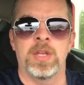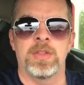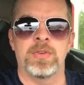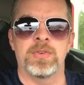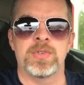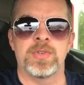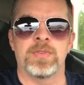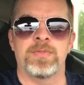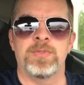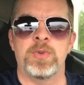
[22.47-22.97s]

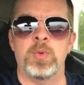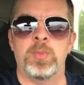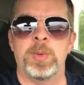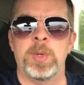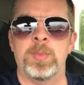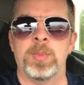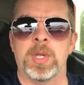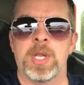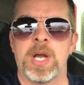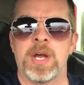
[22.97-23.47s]
There's a few
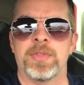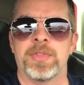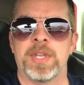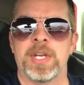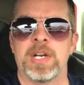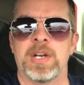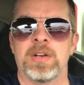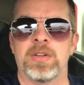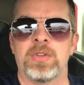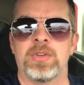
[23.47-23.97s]
people out
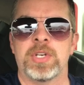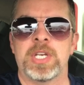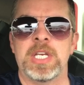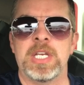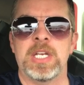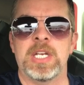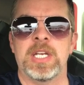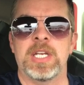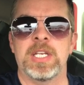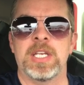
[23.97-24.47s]
there
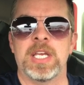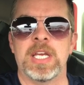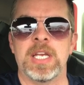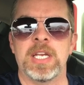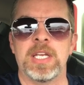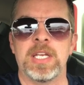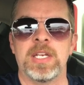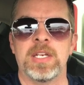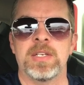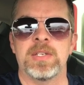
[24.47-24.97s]
looking at
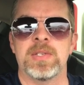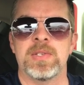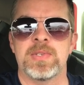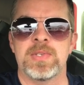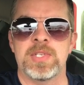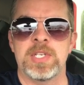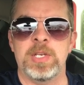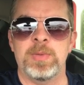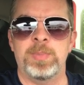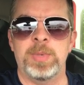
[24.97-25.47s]
getting
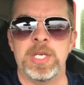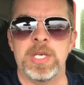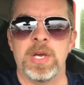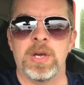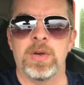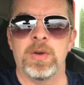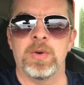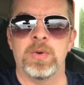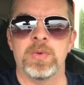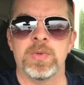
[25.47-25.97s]

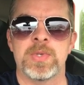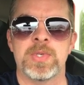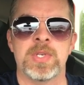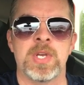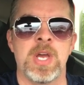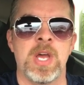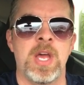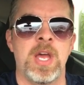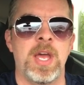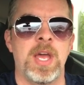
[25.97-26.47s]
CPOs,
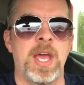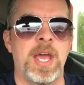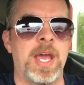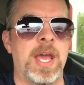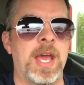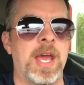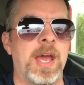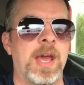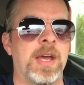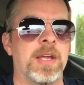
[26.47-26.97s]

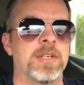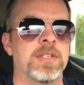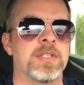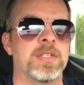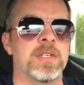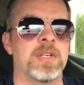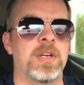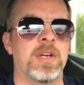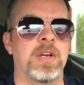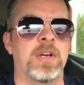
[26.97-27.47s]

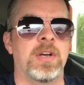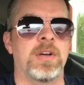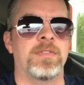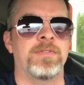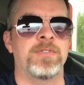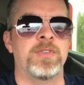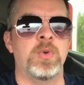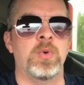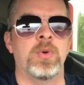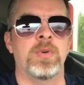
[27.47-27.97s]
and uh, a
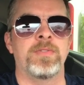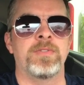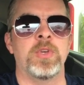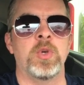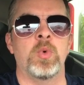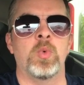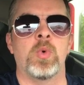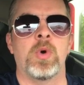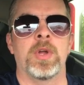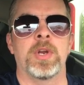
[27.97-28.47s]
few of
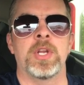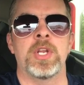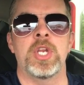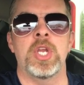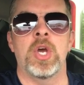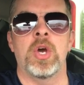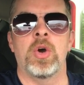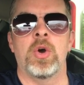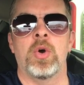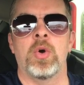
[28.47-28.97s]
you want to
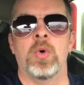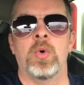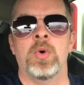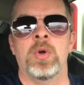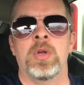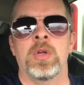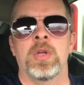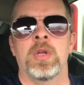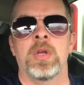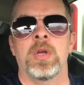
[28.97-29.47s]
know